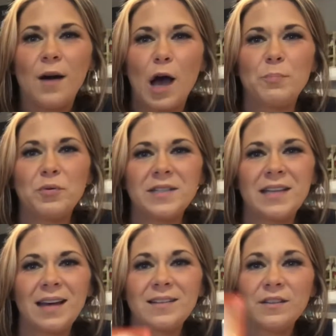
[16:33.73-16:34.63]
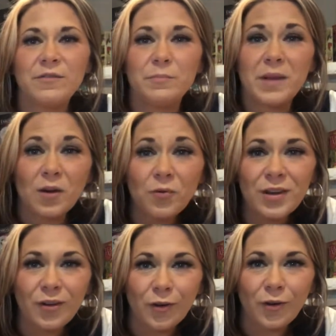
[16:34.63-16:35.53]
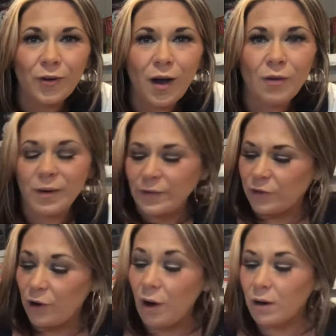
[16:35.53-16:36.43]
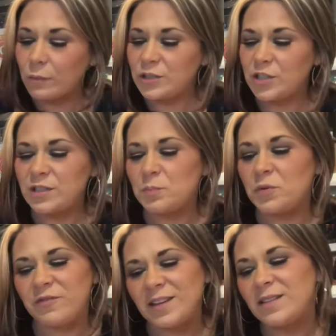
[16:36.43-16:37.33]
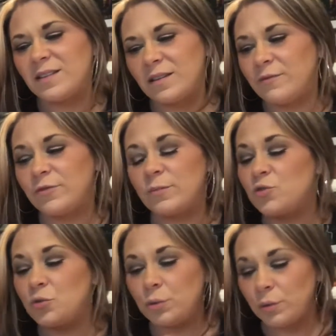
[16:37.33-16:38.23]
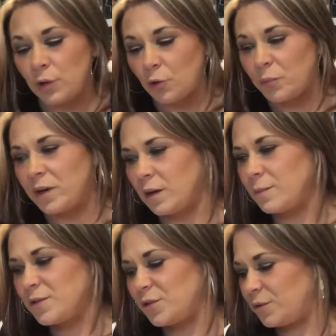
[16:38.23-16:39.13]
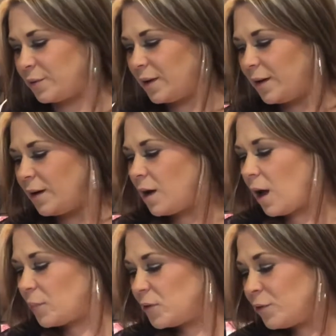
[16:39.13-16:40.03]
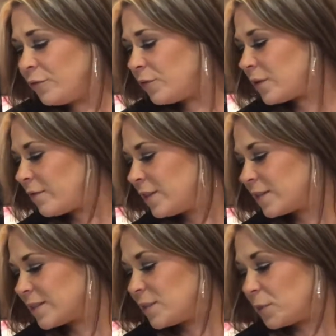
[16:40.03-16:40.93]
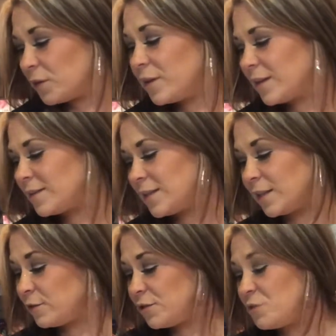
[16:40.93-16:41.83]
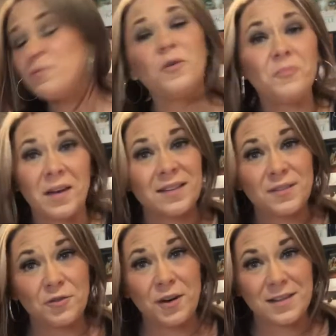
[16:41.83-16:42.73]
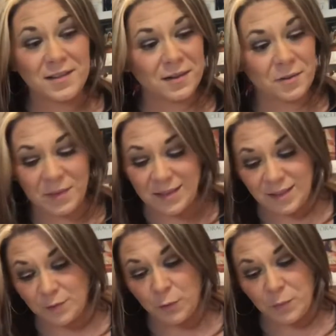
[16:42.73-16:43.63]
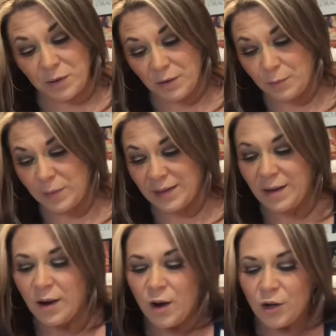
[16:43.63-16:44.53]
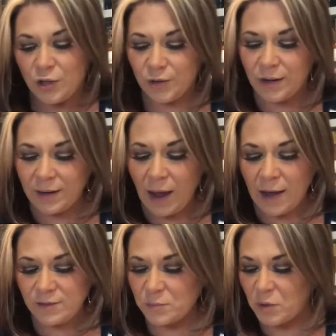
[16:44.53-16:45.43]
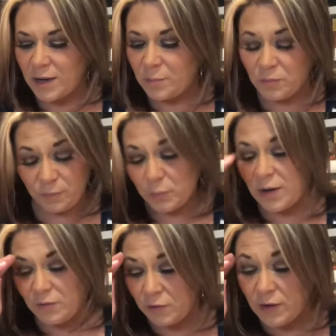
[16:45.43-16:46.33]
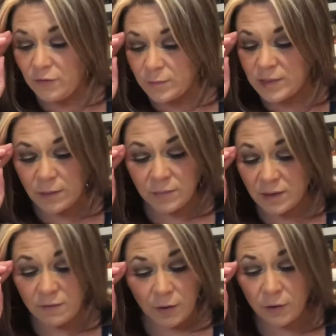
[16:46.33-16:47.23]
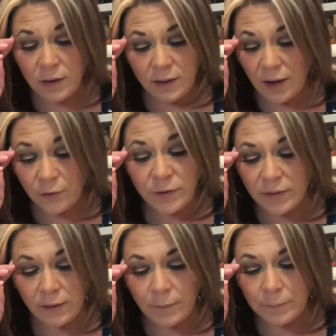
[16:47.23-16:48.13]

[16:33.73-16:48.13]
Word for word: a protective barrier around their heart, which has prevented them from truly opening up to a beautiful, loving experience. There's new romance trying to come in, Scorpio, but you're going to have to break, break free from something very unhealthy.